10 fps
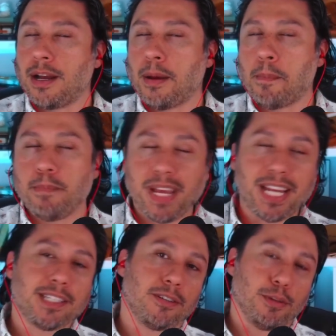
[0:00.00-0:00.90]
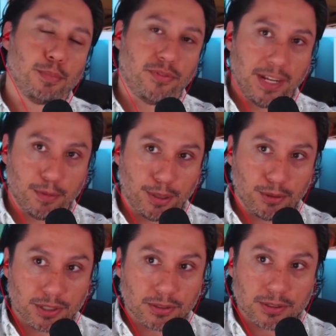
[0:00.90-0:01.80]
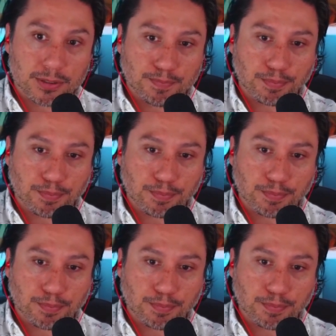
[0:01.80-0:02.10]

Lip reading: amazing group of flavor posters.